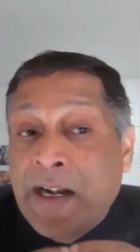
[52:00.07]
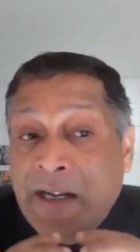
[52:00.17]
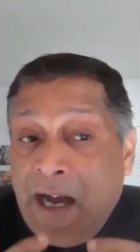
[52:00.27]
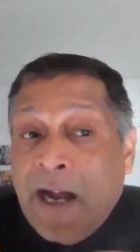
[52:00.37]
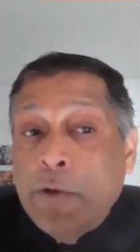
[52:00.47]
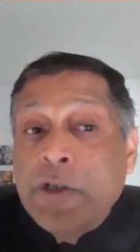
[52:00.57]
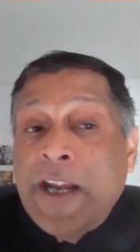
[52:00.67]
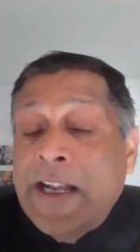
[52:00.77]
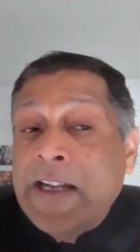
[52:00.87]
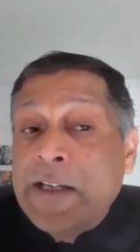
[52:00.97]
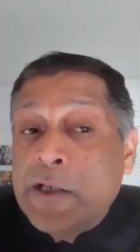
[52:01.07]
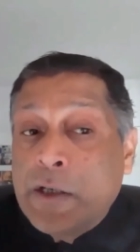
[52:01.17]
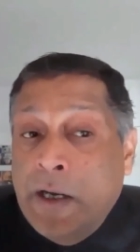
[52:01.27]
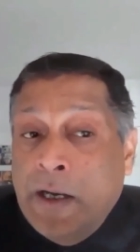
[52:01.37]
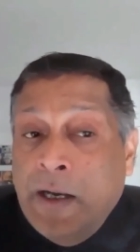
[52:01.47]
under Arun Jaitley's
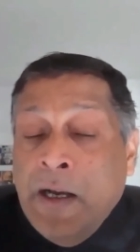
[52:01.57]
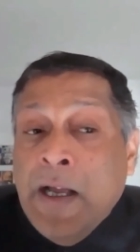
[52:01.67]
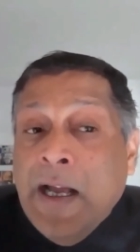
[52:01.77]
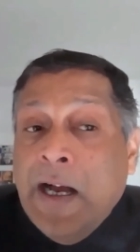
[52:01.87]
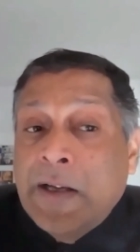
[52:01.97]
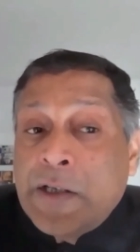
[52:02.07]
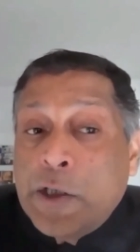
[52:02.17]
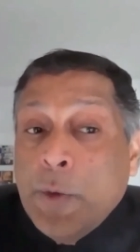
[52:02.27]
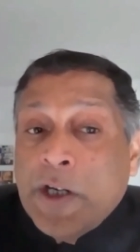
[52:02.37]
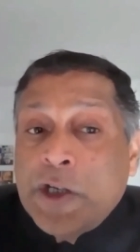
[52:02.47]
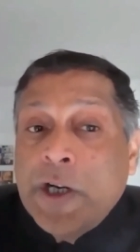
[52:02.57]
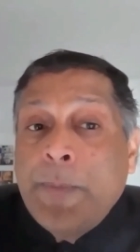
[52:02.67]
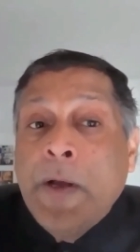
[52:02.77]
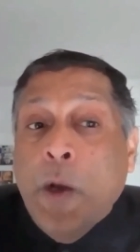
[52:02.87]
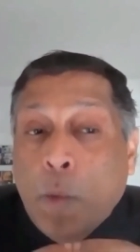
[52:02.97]

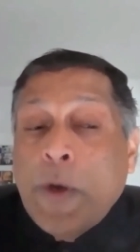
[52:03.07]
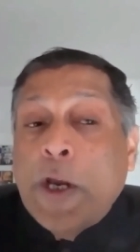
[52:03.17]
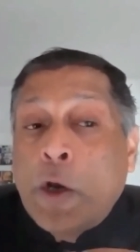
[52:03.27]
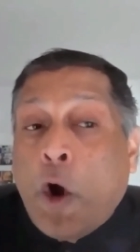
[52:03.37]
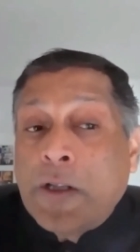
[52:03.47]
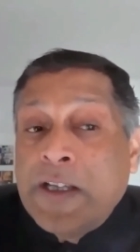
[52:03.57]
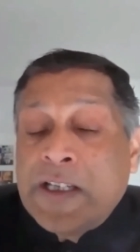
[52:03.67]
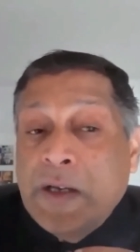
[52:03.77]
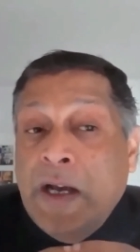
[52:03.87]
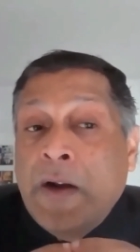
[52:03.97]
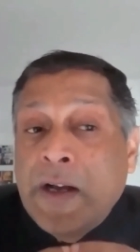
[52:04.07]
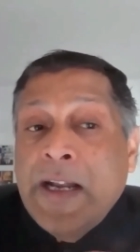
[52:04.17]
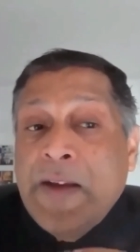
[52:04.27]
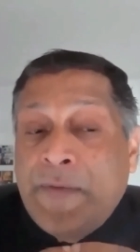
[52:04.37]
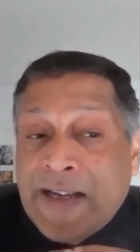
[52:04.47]
stewardship, we got this
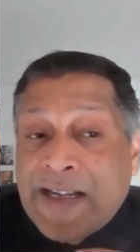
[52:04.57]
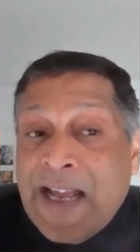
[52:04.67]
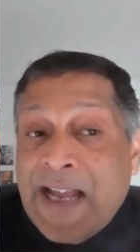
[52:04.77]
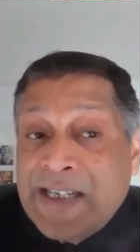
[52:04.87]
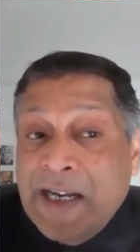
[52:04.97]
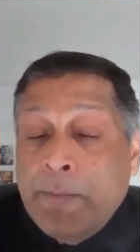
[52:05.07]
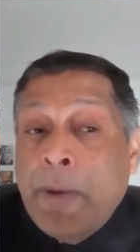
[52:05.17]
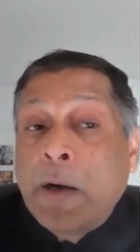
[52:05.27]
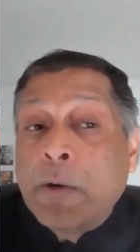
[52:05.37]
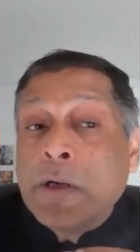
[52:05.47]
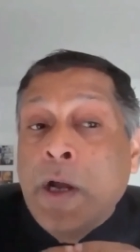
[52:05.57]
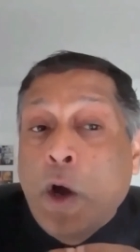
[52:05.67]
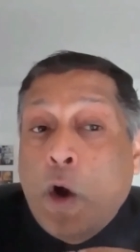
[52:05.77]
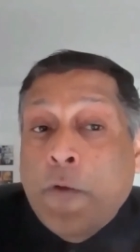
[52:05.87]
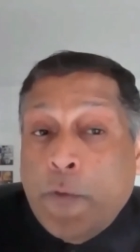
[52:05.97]
really fantastic bout
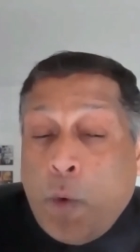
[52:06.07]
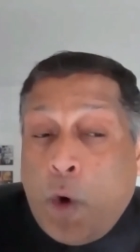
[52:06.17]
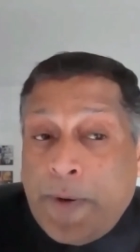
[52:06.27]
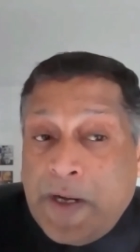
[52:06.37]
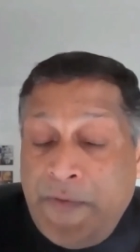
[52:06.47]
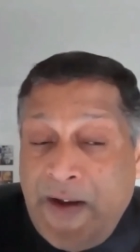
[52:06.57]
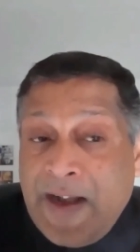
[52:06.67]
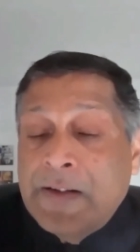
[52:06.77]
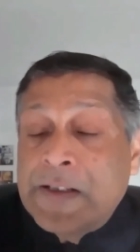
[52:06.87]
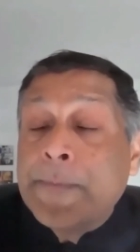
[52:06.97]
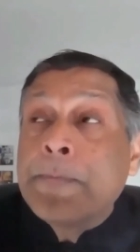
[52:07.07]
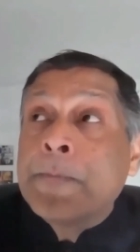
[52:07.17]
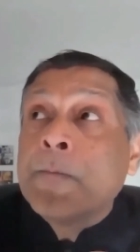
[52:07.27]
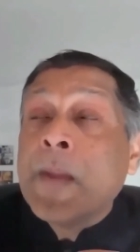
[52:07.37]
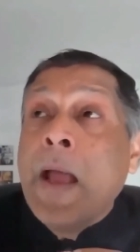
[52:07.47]
of cooperative federalism.
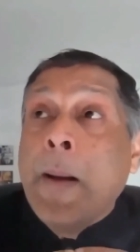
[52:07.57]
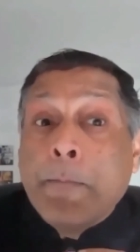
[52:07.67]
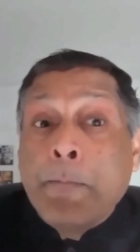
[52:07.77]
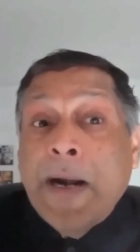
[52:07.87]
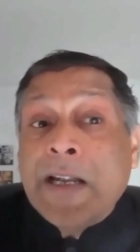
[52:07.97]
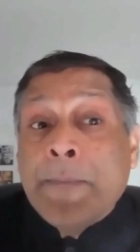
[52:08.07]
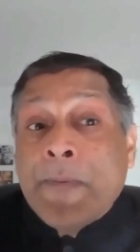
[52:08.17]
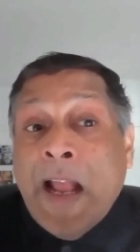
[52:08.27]
But